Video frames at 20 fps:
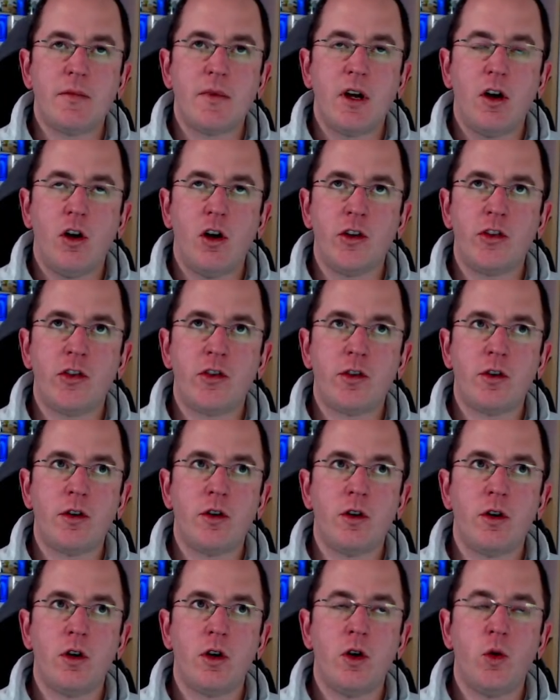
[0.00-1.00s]

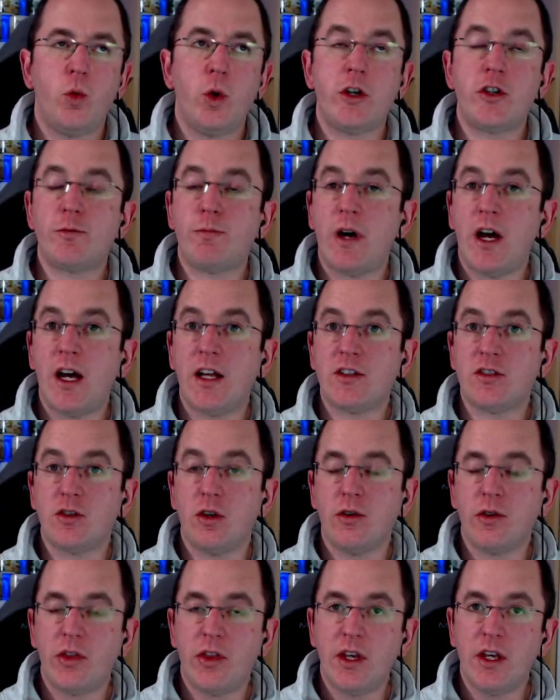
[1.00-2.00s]
also which parts
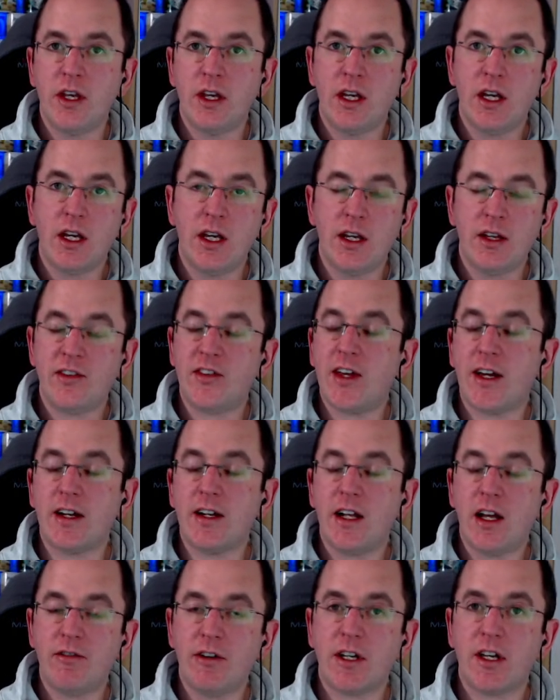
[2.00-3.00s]
of the
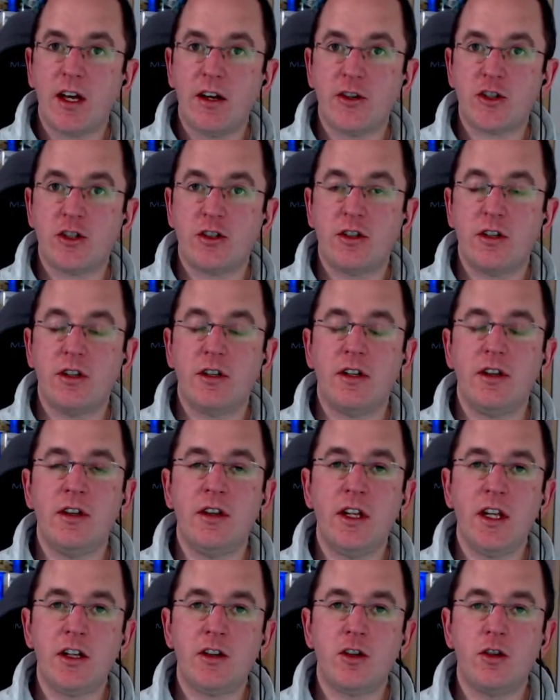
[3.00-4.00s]
second level cache
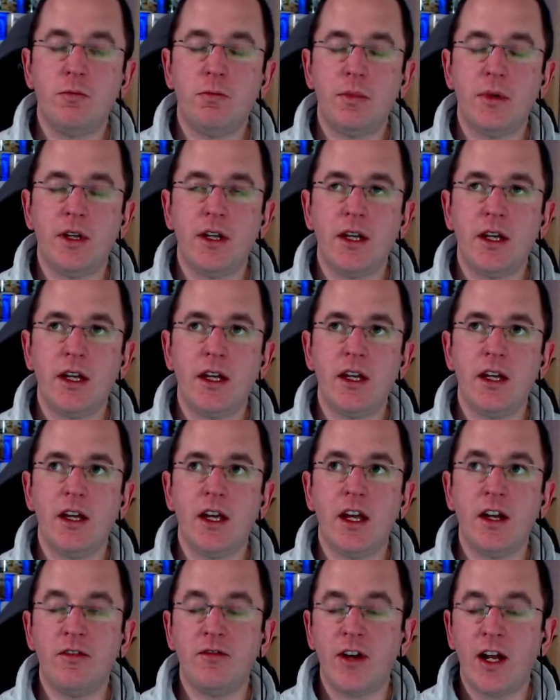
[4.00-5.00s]
need to be
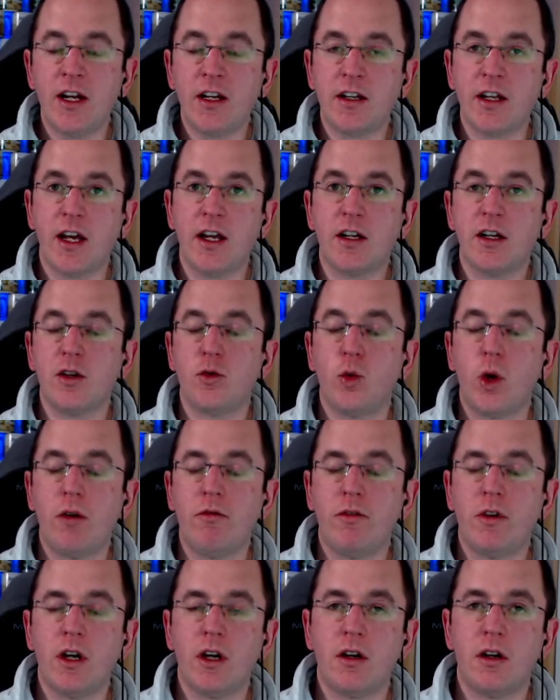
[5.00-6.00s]
invalidated
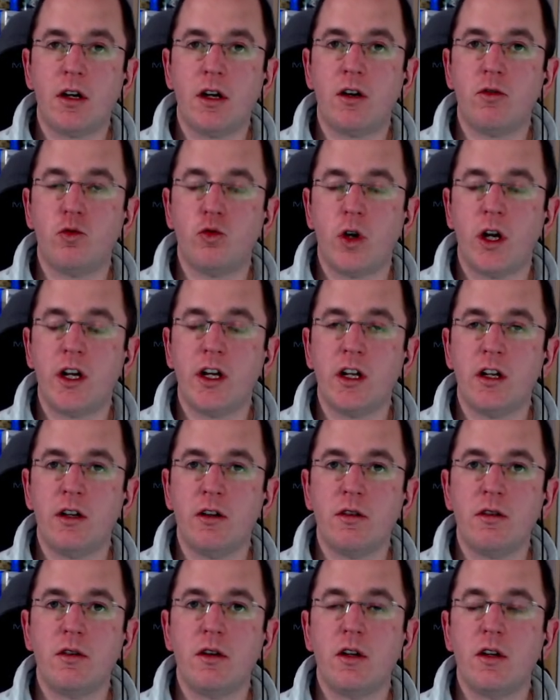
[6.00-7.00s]
when we are
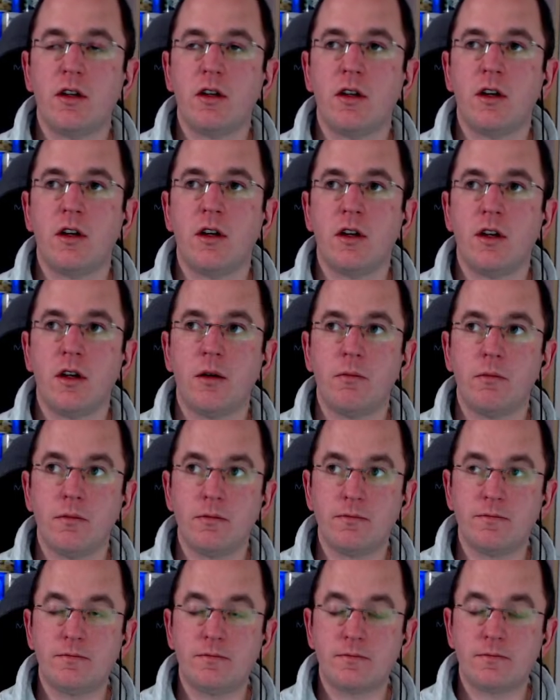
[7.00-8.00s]
running
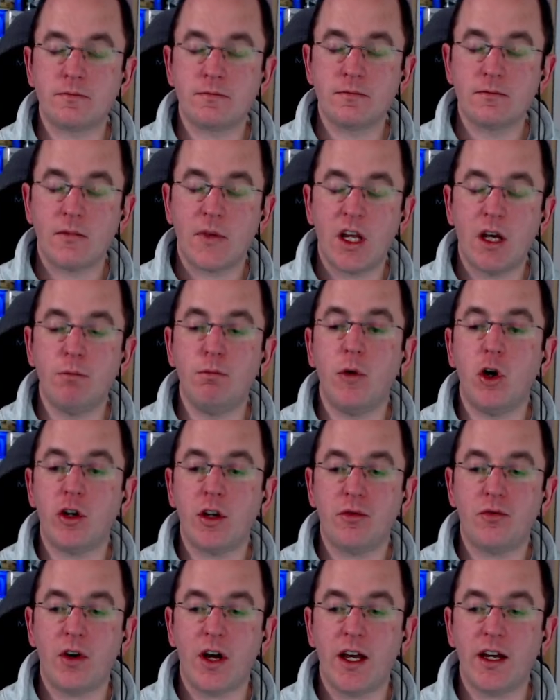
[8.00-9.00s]
a
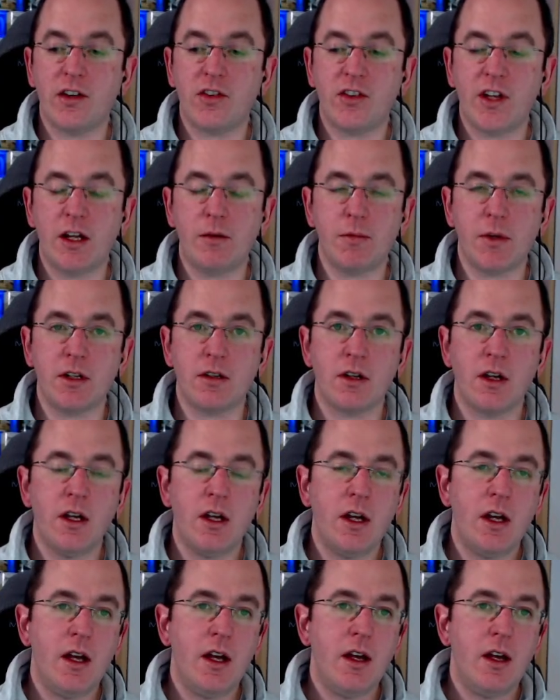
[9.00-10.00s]
modifying statement.
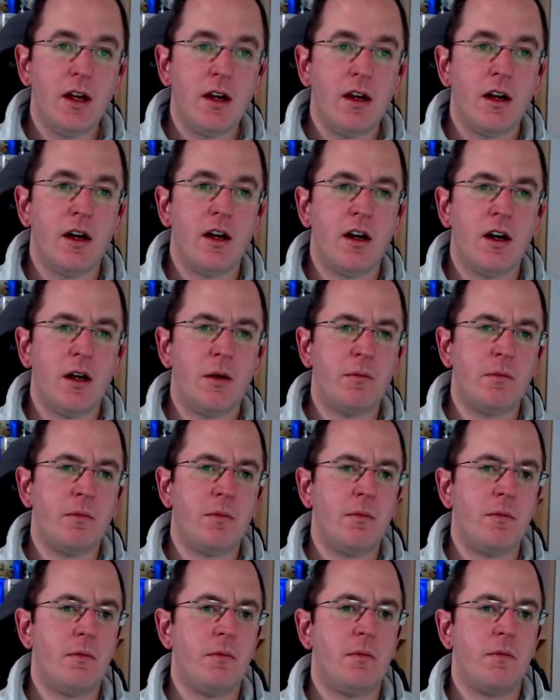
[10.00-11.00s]

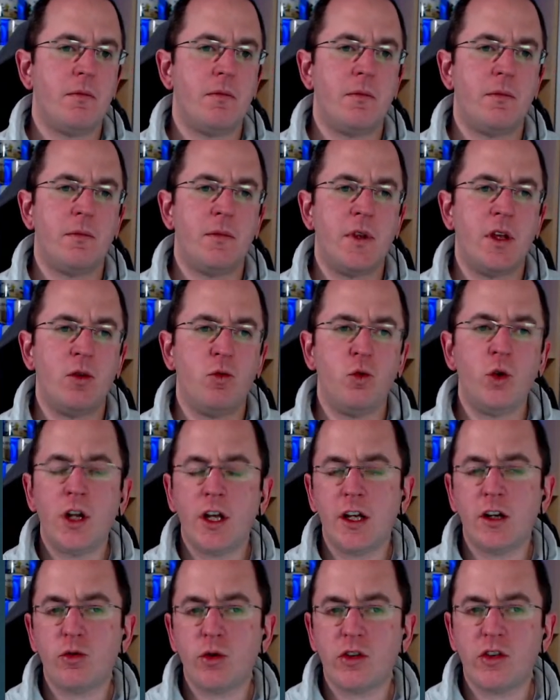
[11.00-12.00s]

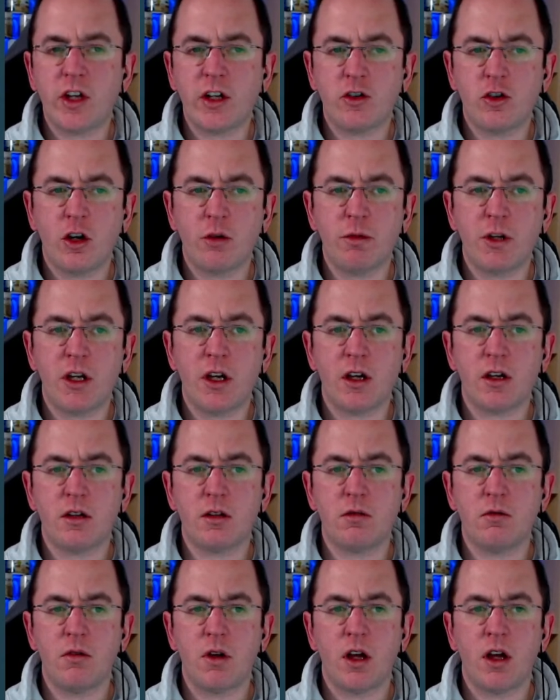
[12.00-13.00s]
Really interesting topic,
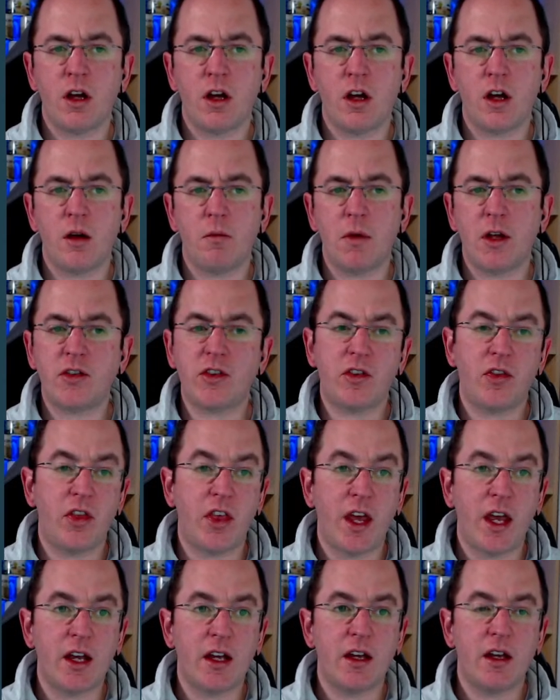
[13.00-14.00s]
as I
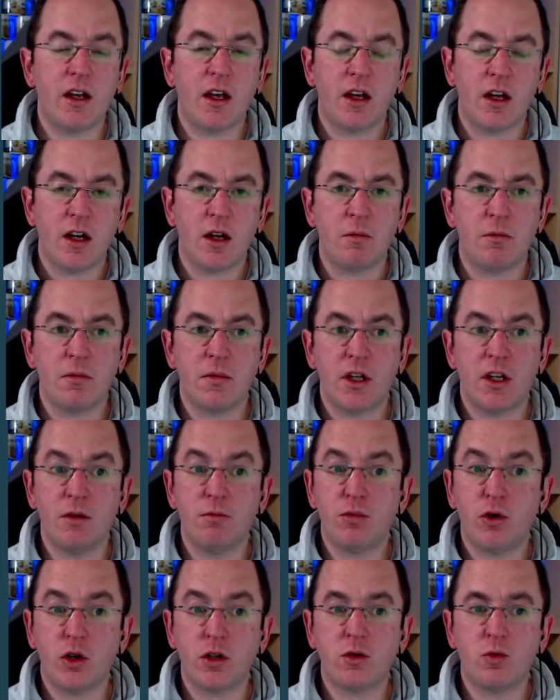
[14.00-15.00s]
think, an
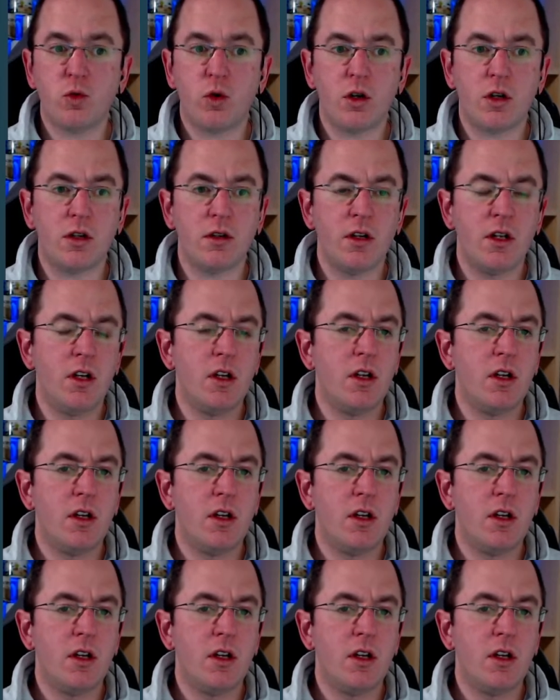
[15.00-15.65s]
important one.